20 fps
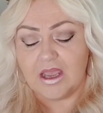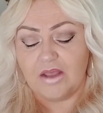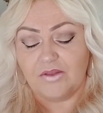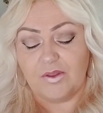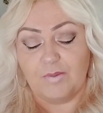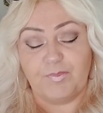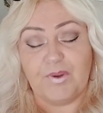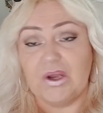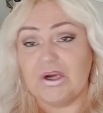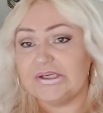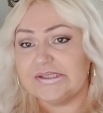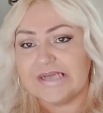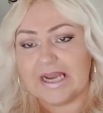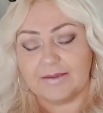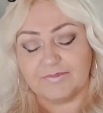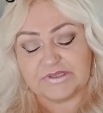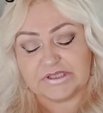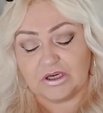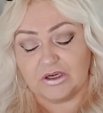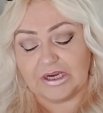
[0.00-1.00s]
the burn
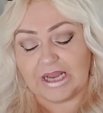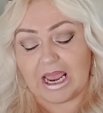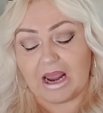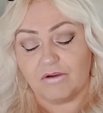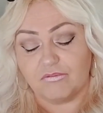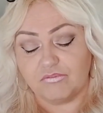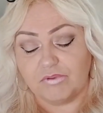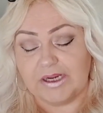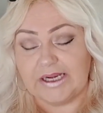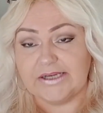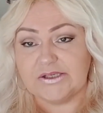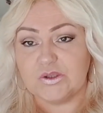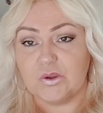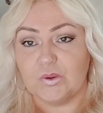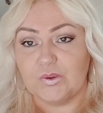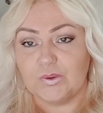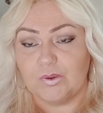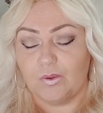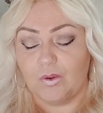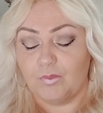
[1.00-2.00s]
time's longer, I really
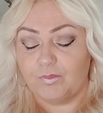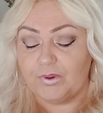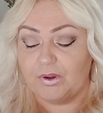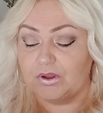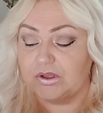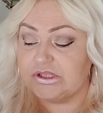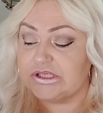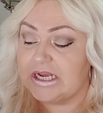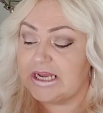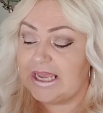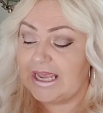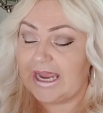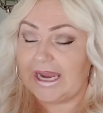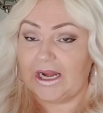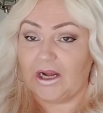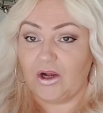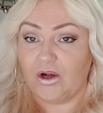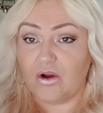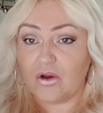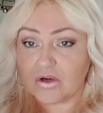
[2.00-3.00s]
don't know, but
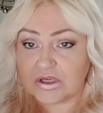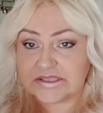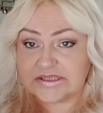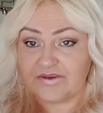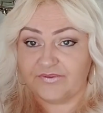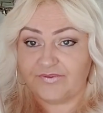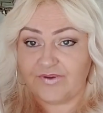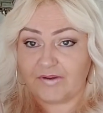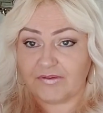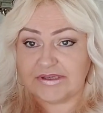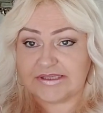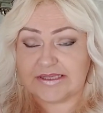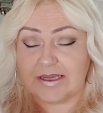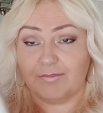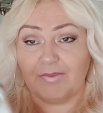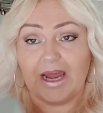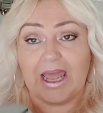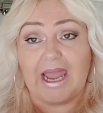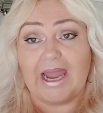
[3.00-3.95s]
it looks very similar.